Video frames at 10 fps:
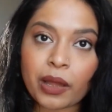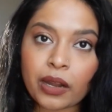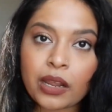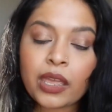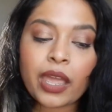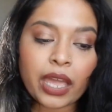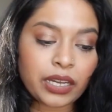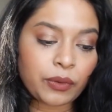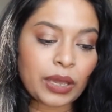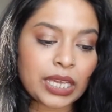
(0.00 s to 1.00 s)
But
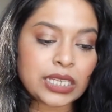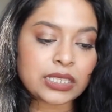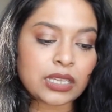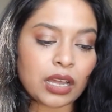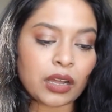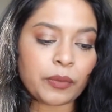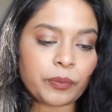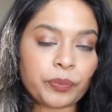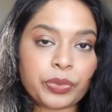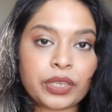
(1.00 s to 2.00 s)
anyways,
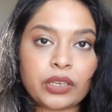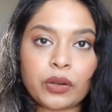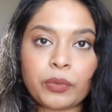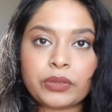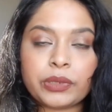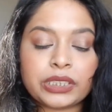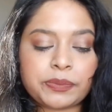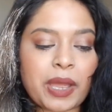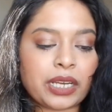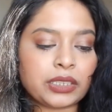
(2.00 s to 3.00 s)
with
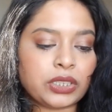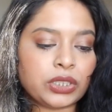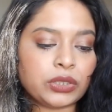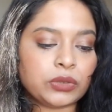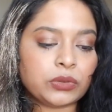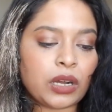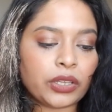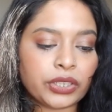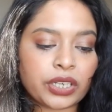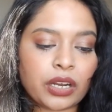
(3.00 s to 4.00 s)
respect to
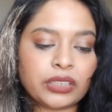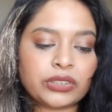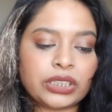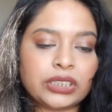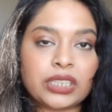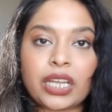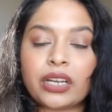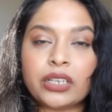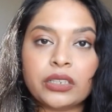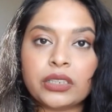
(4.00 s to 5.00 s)
other countries,
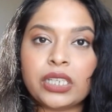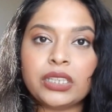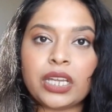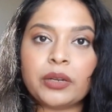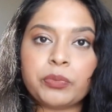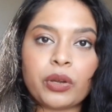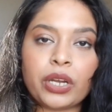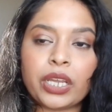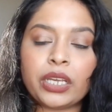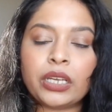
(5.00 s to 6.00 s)
like currently they're
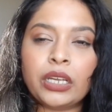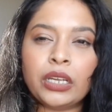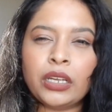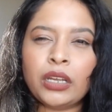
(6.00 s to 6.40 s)
putting,